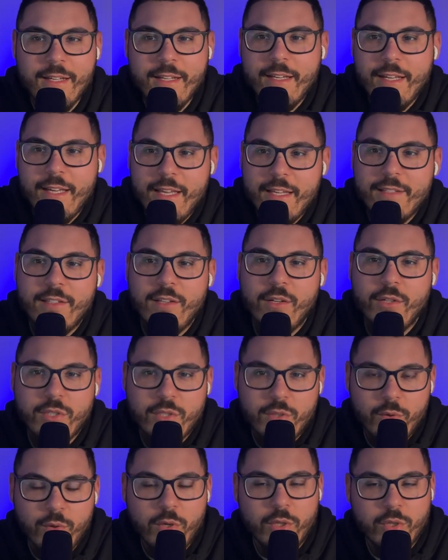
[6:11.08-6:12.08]
Is there
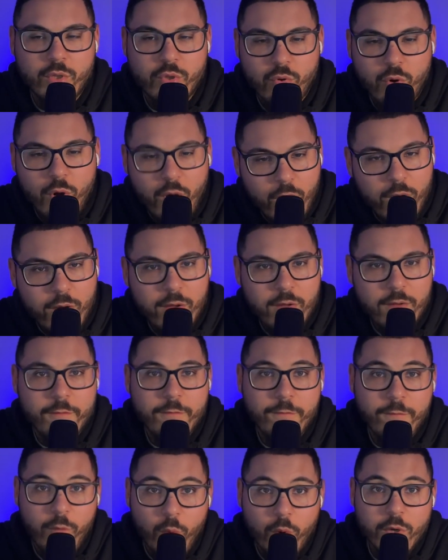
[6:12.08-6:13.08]
still a draw
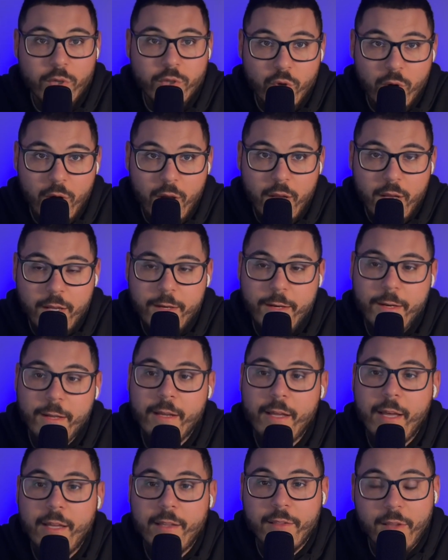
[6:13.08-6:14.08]
for Tron?
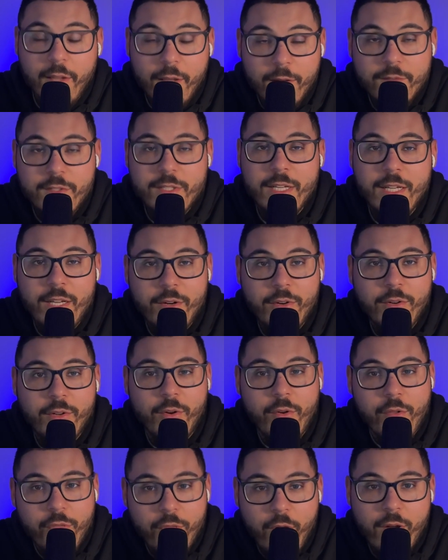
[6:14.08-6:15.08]
I'd love to hear
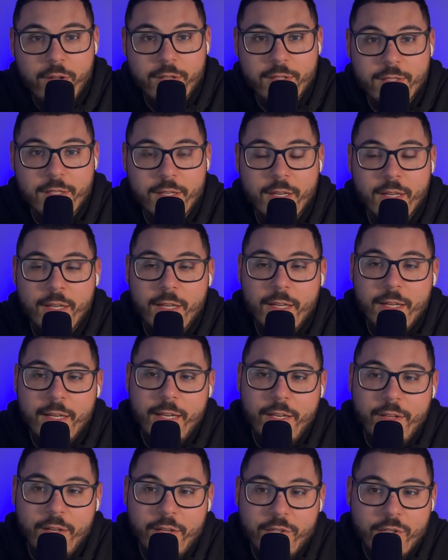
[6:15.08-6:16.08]
your thoughts.
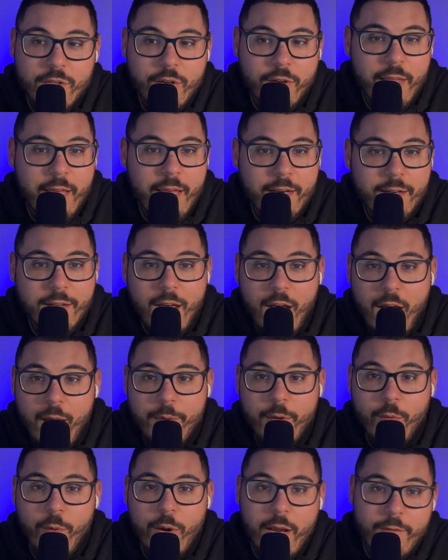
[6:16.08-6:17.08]
And you can share that,
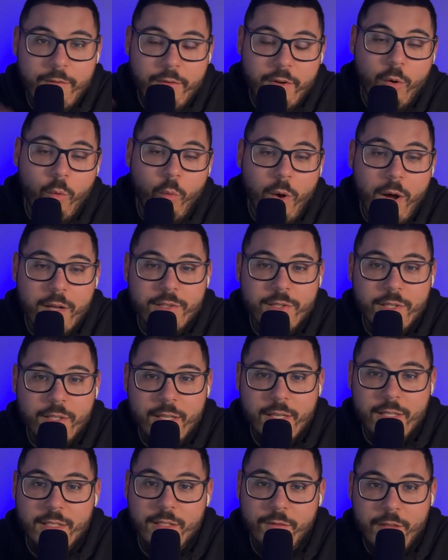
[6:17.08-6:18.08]
comment wherever you're watching
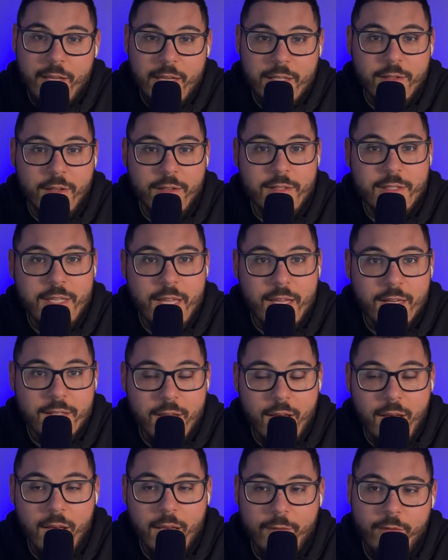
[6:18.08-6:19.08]
this, if that's on
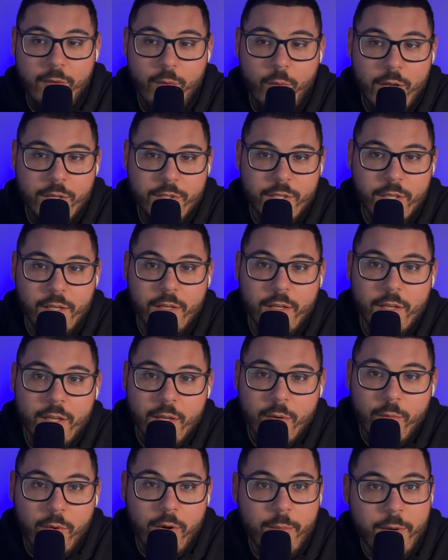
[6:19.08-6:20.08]
TikTok, if you're watching
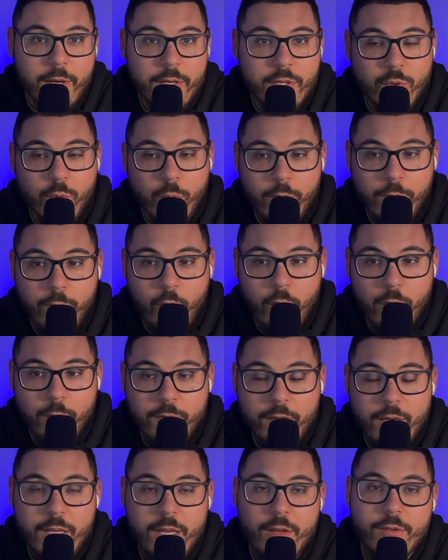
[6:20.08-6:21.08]
one of my short form
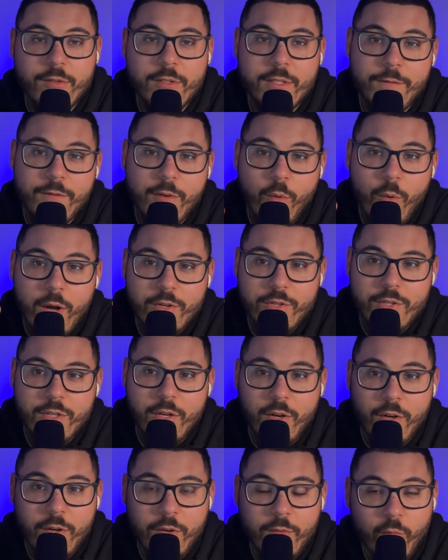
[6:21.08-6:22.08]
videos, if you're
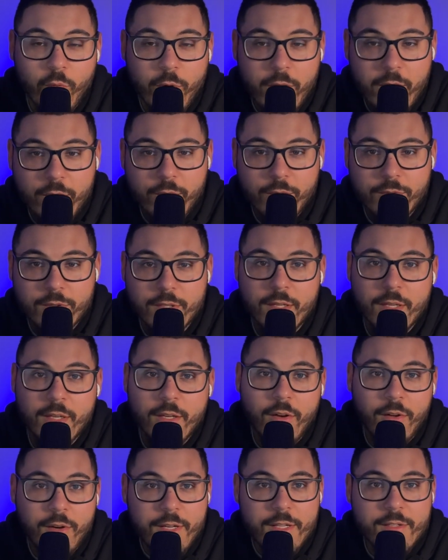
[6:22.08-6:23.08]
watching on Reels,
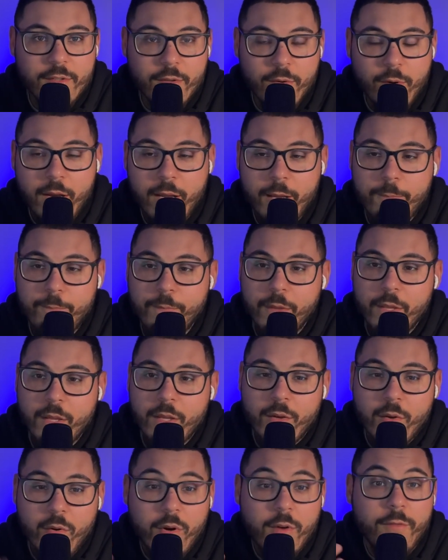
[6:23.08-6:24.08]
on Instagram,
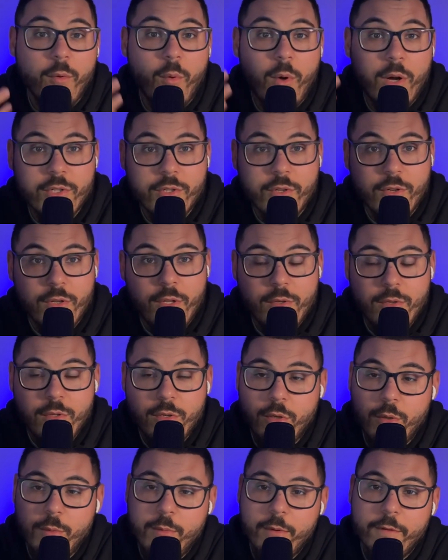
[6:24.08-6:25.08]
or if you're watching on
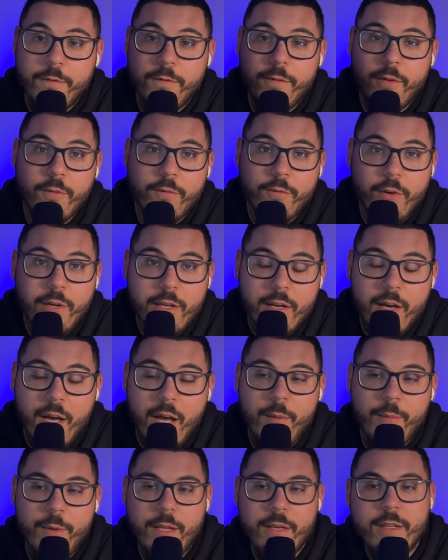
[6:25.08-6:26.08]
YouTube, feel free to
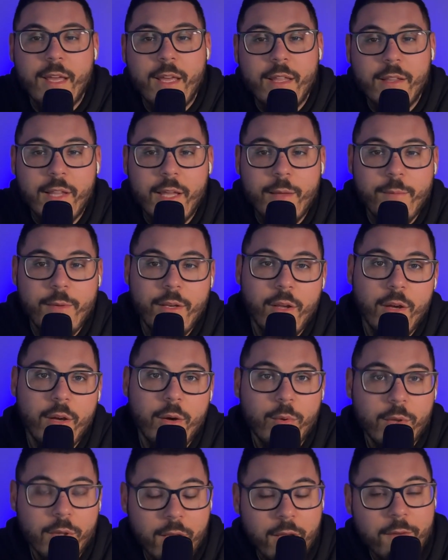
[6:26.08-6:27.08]
comment and let me
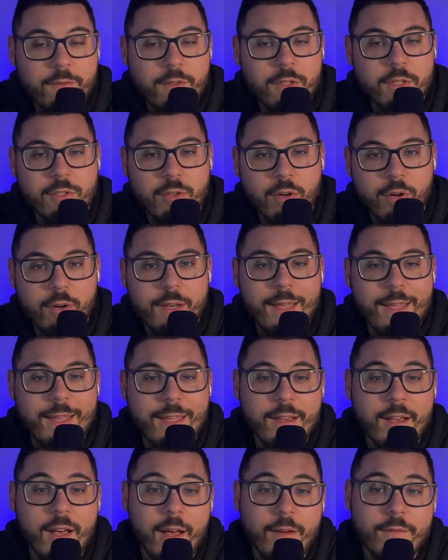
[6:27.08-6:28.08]
know. We'd love to start
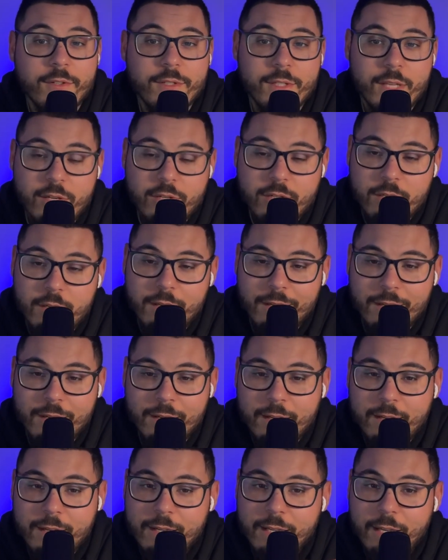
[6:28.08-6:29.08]
a conversation.
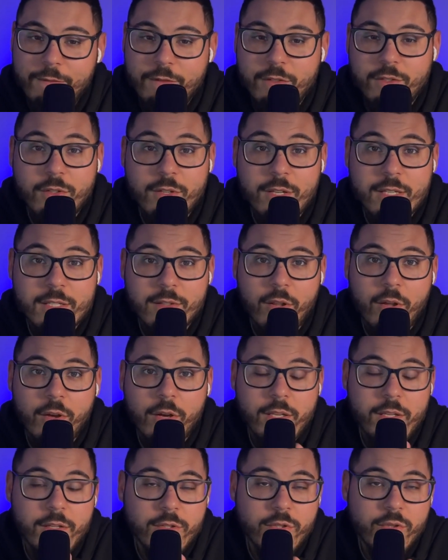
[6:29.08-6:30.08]
If you stood this long
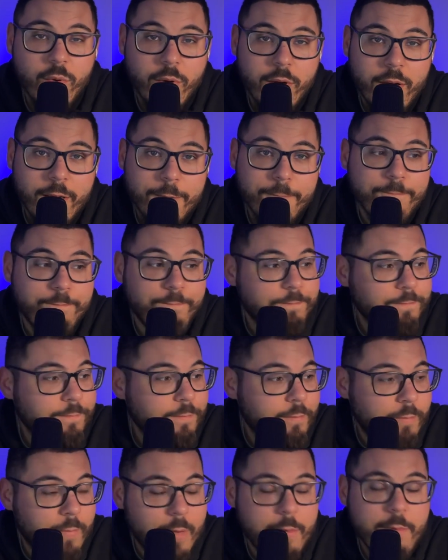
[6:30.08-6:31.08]
and you enjoyed it,
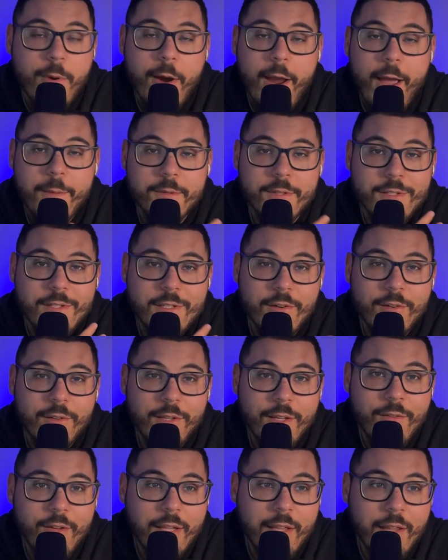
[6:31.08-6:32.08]
maybe perhaps consider
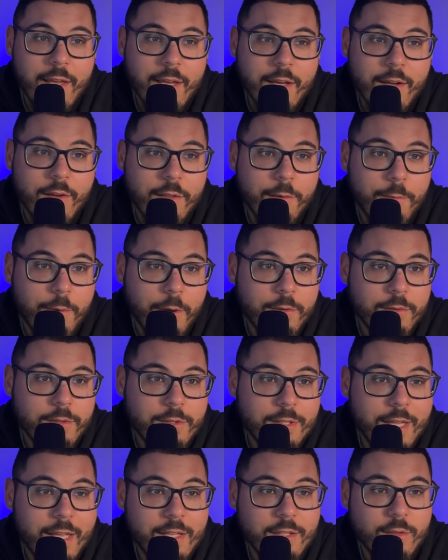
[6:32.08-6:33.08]
leaving a like on the
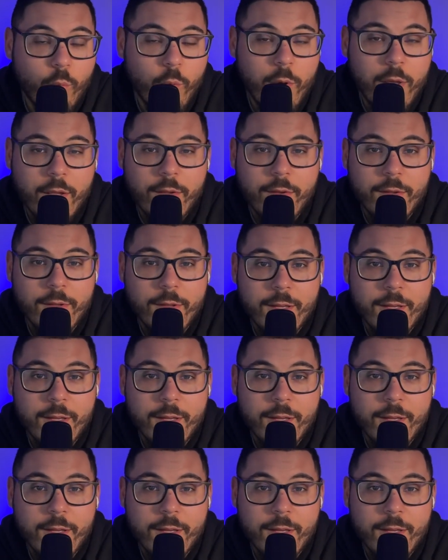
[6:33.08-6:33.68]
post as well.